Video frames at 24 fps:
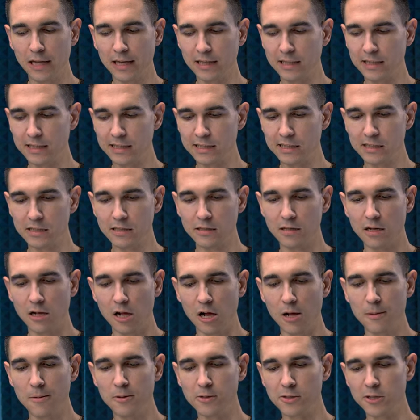like this
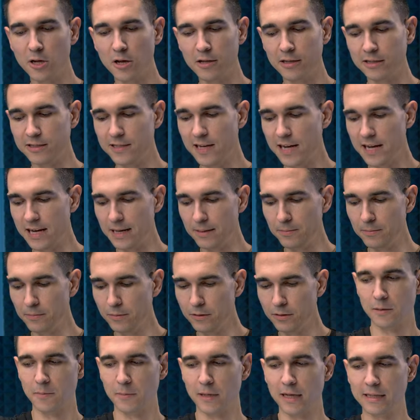almost all the time
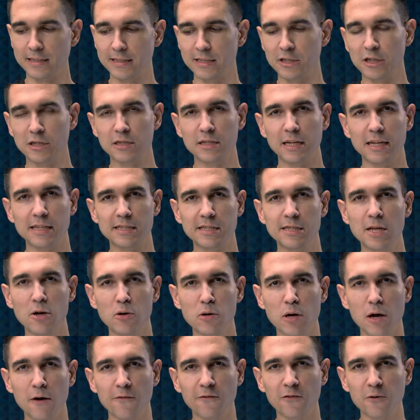because it's so
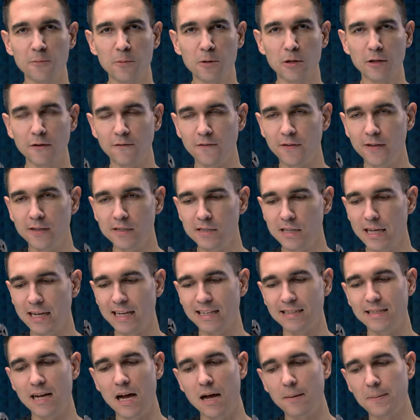comfortable. It feels like
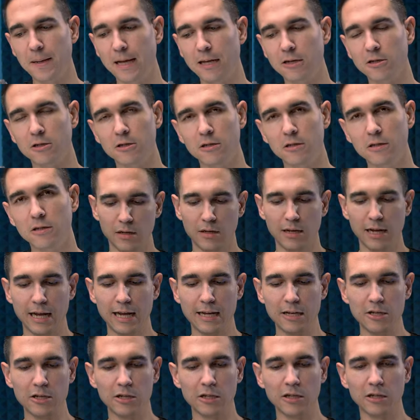a top handle,
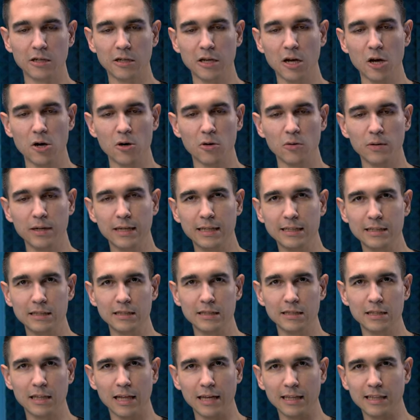and you can go
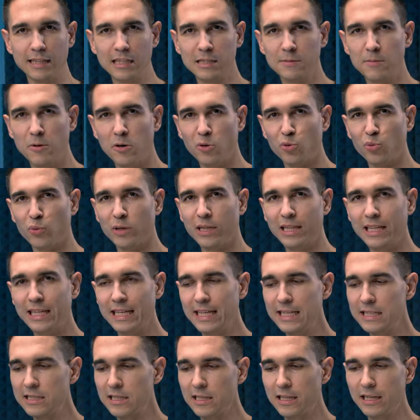into like this mode really
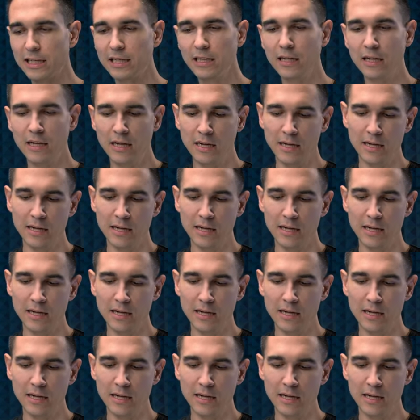easily.